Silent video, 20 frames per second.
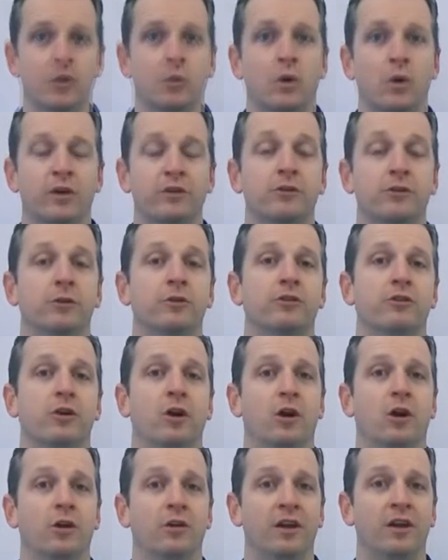Once your
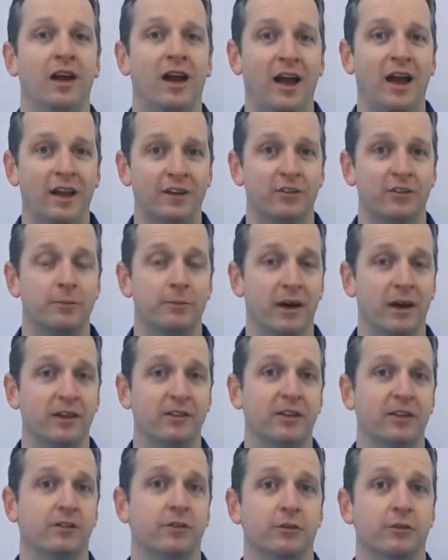child has the
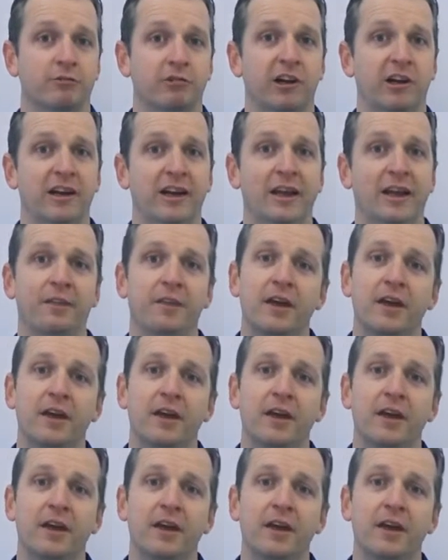basics of reading,